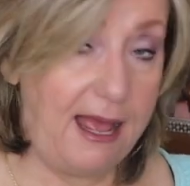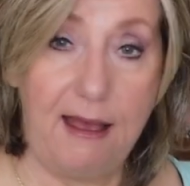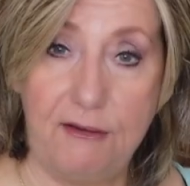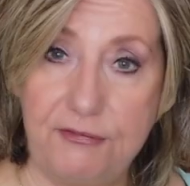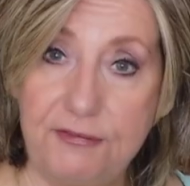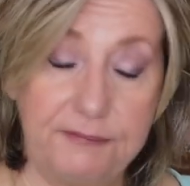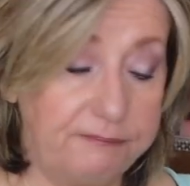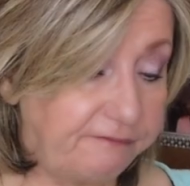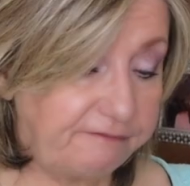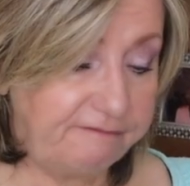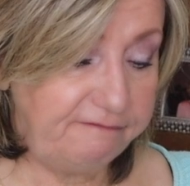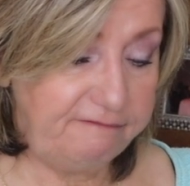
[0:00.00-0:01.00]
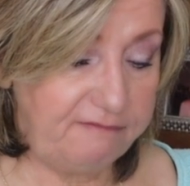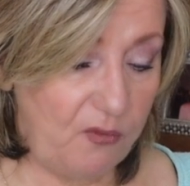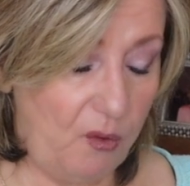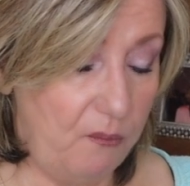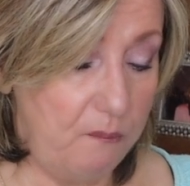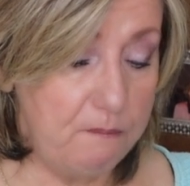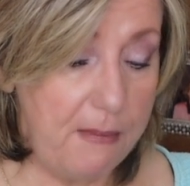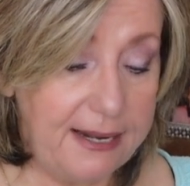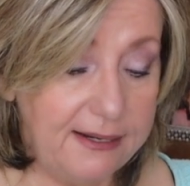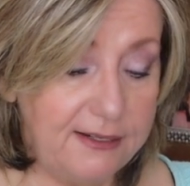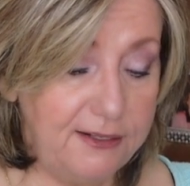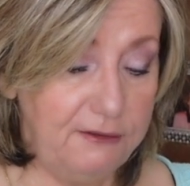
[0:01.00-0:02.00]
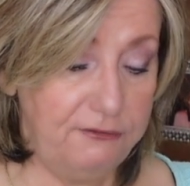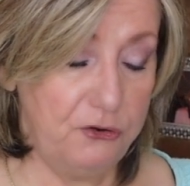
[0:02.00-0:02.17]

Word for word: of medical